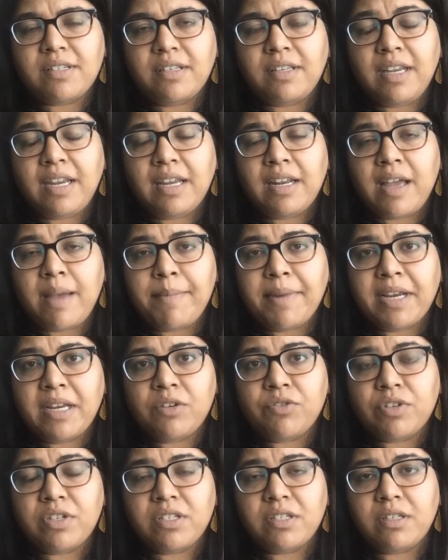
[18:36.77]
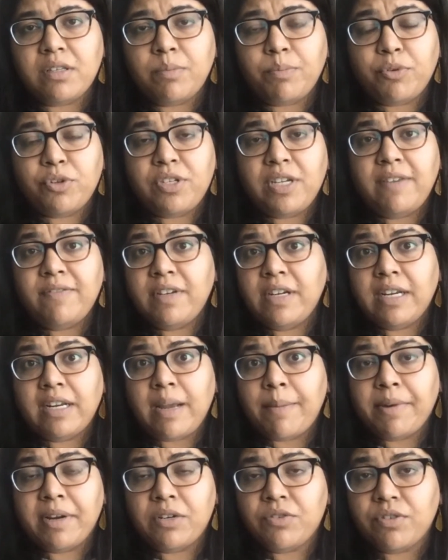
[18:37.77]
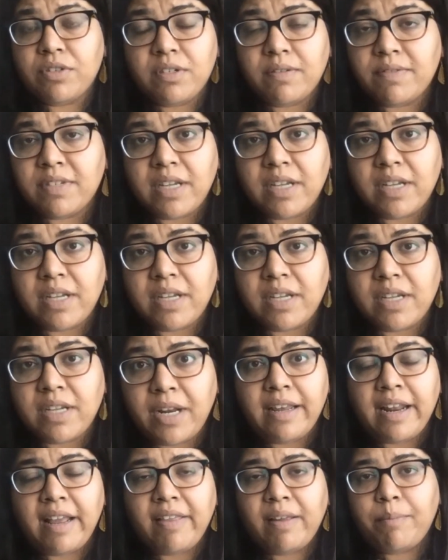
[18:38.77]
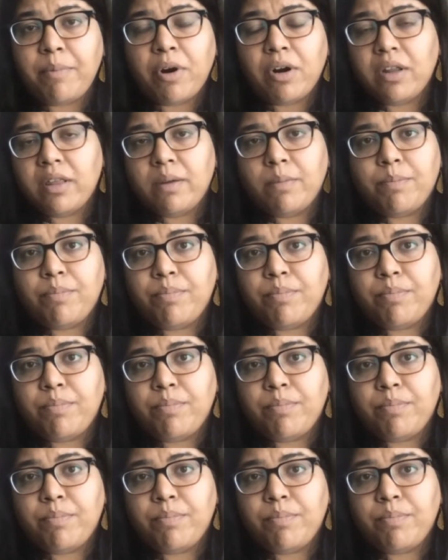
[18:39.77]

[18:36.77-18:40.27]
the economic interest, the perceived economic interest of some, and I think part of